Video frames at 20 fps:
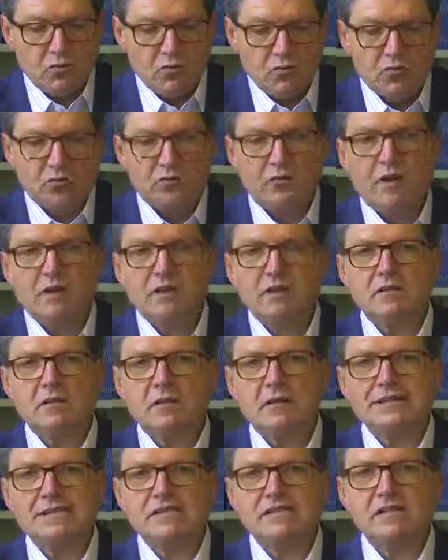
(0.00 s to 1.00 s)
it
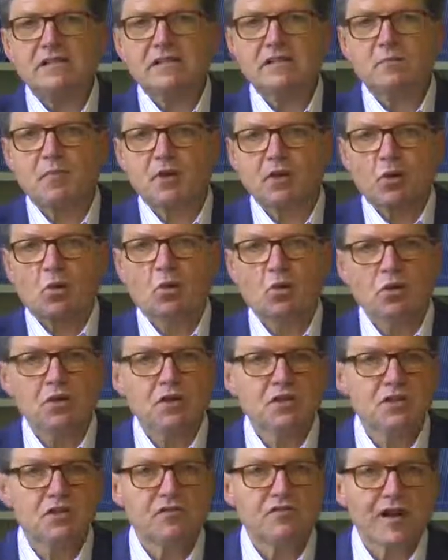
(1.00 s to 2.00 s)
was used
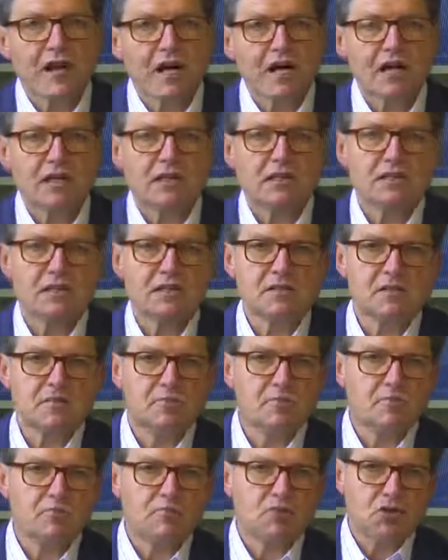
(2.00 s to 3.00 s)
to
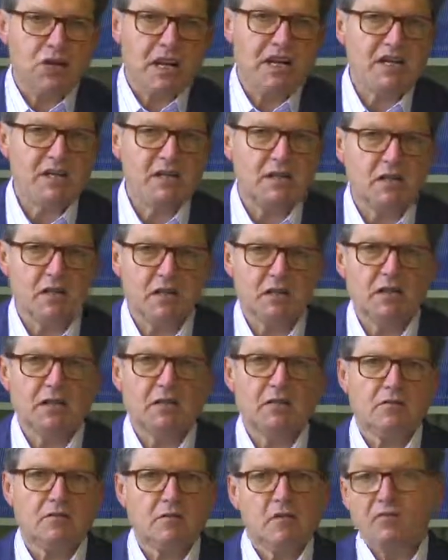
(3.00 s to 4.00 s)
visualize
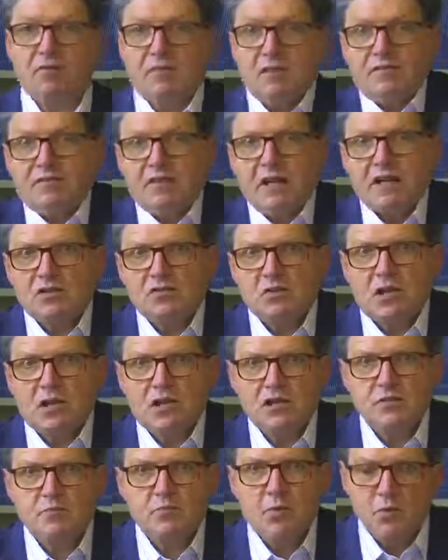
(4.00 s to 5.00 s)
threat. And it
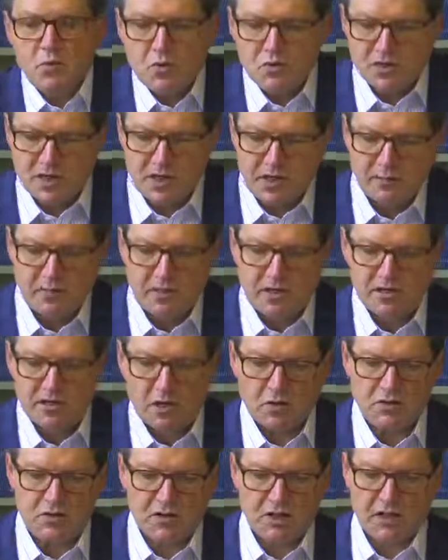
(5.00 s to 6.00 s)
was indeed
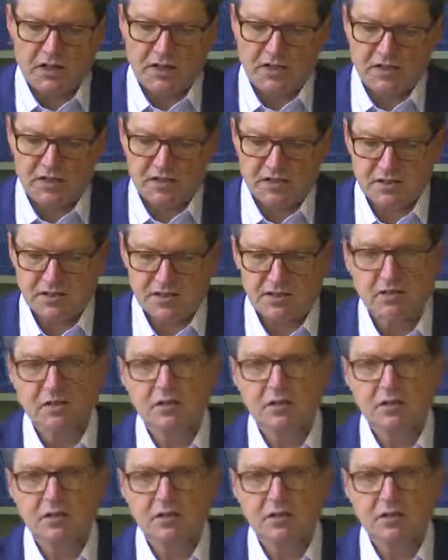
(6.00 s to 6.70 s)
threatening.